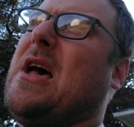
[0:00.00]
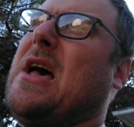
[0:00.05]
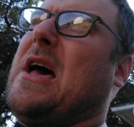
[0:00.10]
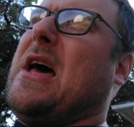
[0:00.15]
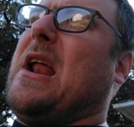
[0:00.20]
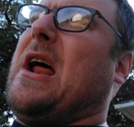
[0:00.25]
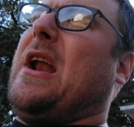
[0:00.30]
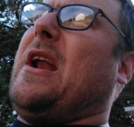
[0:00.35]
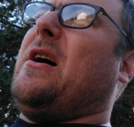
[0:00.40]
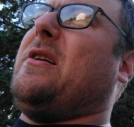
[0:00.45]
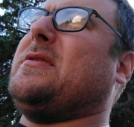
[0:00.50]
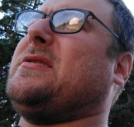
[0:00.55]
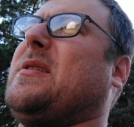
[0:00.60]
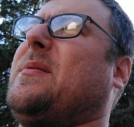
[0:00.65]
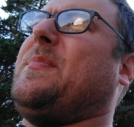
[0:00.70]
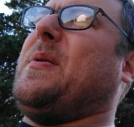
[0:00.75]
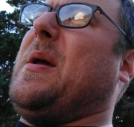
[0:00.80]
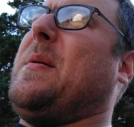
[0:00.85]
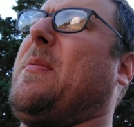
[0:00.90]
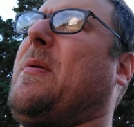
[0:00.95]
And I know
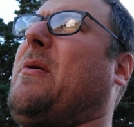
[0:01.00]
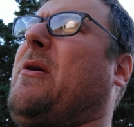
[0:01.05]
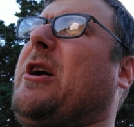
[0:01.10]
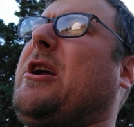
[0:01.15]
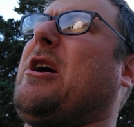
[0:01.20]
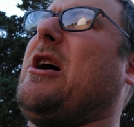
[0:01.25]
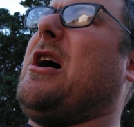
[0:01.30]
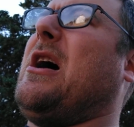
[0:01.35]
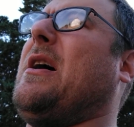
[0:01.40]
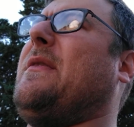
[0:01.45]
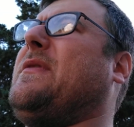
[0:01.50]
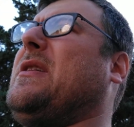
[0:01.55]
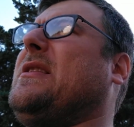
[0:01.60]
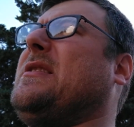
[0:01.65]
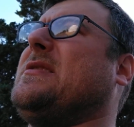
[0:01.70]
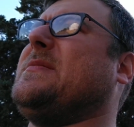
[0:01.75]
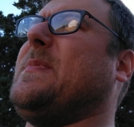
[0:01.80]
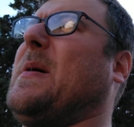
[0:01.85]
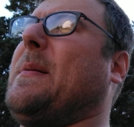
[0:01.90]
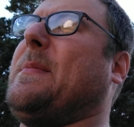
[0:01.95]
some people are like, "Oh, I've done
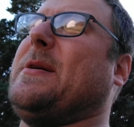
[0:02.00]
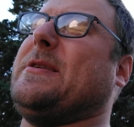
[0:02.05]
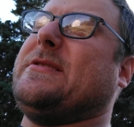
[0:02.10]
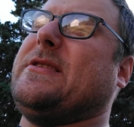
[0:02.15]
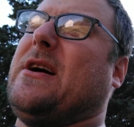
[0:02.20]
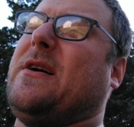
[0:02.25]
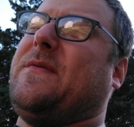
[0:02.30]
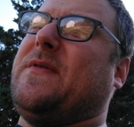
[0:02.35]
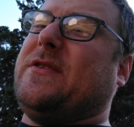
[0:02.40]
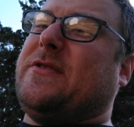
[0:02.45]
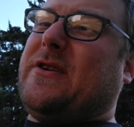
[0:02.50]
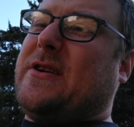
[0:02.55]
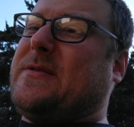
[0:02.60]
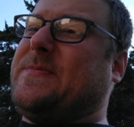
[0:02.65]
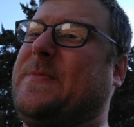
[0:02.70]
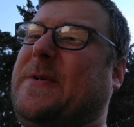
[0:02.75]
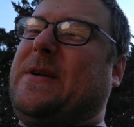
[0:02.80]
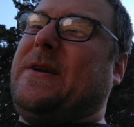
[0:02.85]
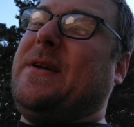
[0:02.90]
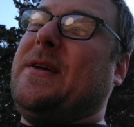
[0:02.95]
this by myself," and trust
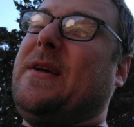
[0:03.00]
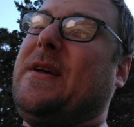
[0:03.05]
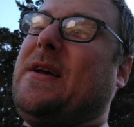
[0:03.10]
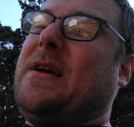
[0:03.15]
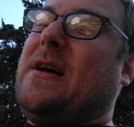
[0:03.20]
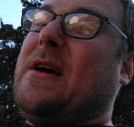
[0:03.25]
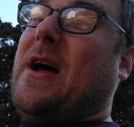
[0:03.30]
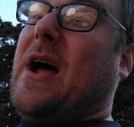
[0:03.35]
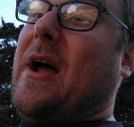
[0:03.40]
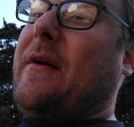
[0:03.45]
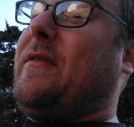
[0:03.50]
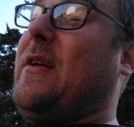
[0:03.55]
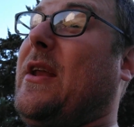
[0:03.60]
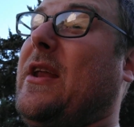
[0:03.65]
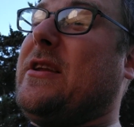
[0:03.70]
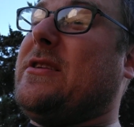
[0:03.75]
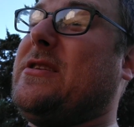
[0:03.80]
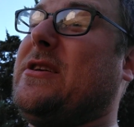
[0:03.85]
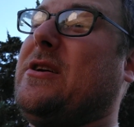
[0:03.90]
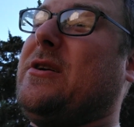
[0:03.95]
me, I've done
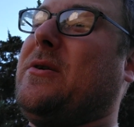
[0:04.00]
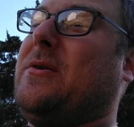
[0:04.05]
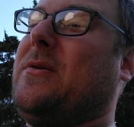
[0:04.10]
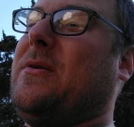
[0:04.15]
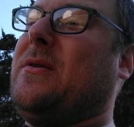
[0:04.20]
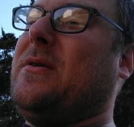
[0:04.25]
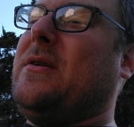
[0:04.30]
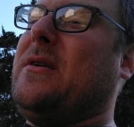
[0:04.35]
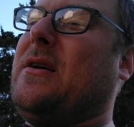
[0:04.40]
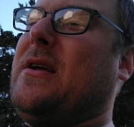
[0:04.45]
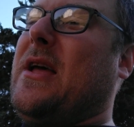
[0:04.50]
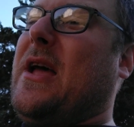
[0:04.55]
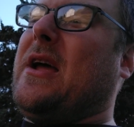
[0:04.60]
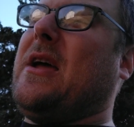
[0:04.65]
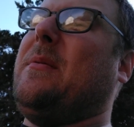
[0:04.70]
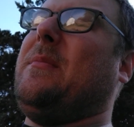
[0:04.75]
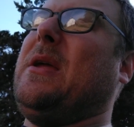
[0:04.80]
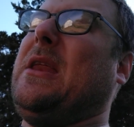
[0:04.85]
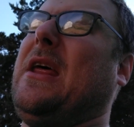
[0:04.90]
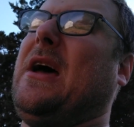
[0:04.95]
it too. It
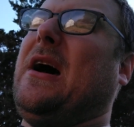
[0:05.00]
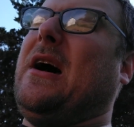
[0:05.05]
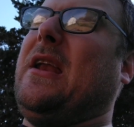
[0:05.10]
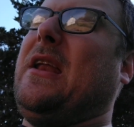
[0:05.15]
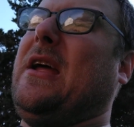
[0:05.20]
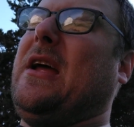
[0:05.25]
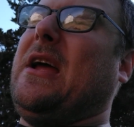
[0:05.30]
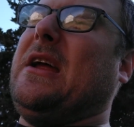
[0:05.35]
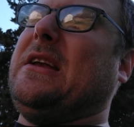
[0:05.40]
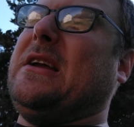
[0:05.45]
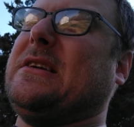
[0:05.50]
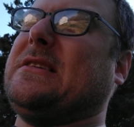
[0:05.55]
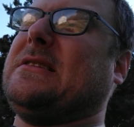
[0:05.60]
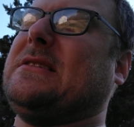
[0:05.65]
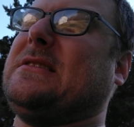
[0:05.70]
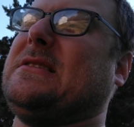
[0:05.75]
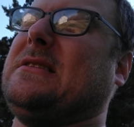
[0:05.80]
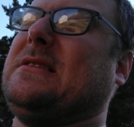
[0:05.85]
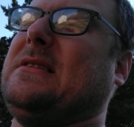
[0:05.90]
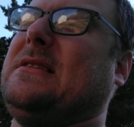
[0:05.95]
can be done. I just